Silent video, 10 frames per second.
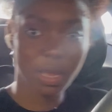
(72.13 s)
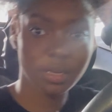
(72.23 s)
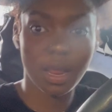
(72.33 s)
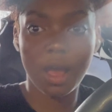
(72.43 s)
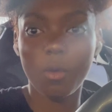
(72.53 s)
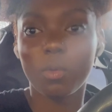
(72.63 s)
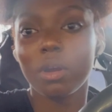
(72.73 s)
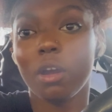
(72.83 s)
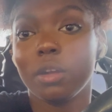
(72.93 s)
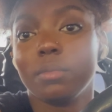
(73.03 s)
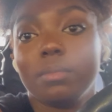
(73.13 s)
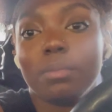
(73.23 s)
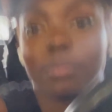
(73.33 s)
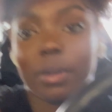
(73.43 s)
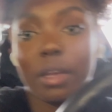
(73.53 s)
and now we're on
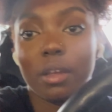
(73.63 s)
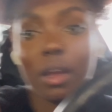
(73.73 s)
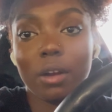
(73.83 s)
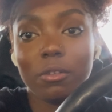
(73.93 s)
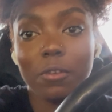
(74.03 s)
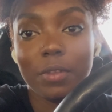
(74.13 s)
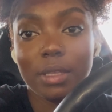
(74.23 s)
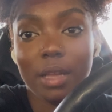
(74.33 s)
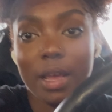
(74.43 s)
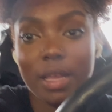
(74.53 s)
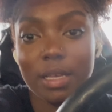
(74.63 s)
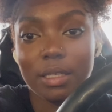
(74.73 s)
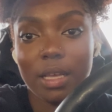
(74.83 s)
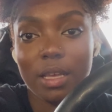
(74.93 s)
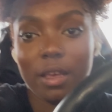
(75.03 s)
break. I don't know if the lighting
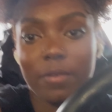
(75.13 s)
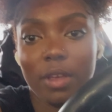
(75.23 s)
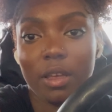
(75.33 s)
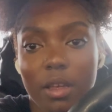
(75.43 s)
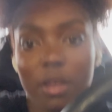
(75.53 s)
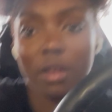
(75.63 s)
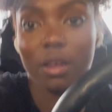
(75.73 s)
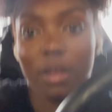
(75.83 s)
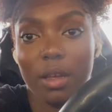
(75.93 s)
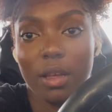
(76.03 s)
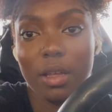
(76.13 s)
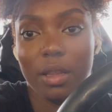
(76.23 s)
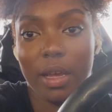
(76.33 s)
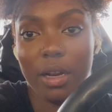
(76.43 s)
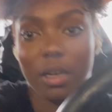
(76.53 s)
is like giving it a
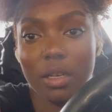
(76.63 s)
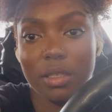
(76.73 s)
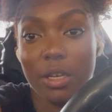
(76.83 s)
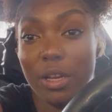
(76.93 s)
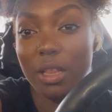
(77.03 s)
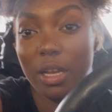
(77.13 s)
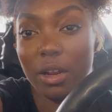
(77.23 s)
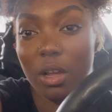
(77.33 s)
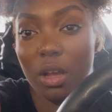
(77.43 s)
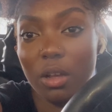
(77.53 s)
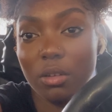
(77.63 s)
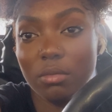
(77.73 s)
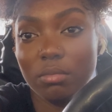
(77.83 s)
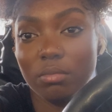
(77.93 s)
glare. Is there a glare, y'all?